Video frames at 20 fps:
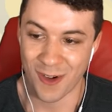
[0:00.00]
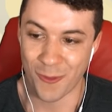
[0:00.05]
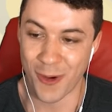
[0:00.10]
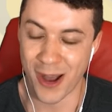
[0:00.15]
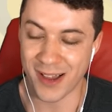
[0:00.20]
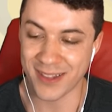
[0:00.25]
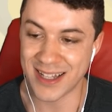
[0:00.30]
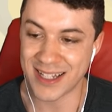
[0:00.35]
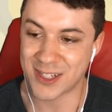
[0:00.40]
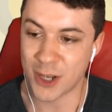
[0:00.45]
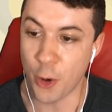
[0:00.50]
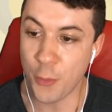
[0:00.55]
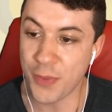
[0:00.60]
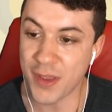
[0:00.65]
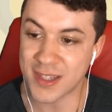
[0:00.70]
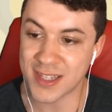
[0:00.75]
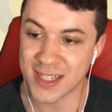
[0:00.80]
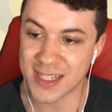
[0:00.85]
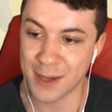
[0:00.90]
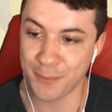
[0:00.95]
Well, let's hope
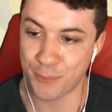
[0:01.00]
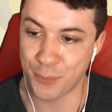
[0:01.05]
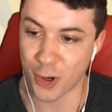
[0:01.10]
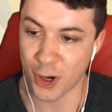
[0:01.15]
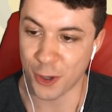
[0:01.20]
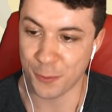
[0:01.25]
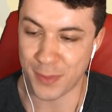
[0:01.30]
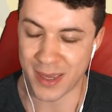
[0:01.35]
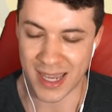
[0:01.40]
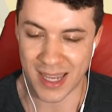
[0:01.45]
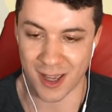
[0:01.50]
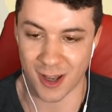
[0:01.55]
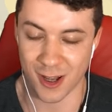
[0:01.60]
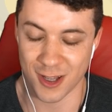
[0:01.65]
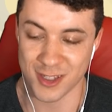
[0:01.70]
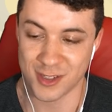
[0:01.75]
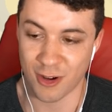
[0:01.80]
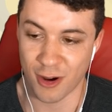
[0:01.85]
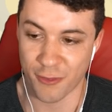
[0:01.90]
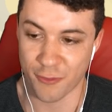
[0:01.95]
this doesn't burn me.
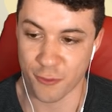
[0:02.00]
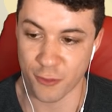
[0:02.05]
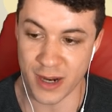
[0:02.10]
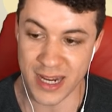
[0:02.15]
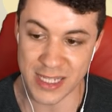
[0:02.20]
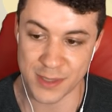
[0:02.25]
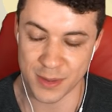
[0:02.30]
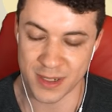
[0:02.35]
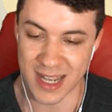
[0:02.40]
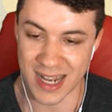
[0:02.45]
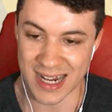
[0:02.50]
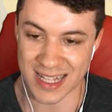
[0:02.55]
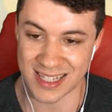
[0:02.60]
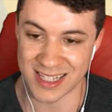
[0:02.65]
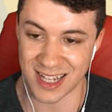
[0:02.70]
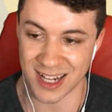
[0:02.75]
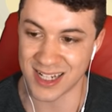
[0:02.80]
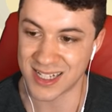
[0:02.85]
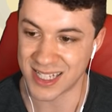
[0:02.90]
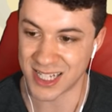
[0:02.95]
Also, a freeze would kind of
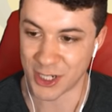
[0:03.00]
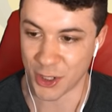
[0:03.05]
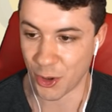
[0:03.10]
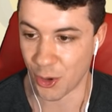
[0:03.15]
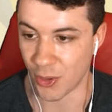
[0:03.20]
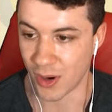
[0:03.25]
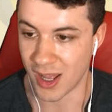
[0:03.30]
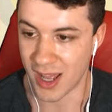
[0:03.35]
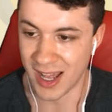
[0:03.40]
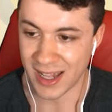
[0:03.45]
suck too.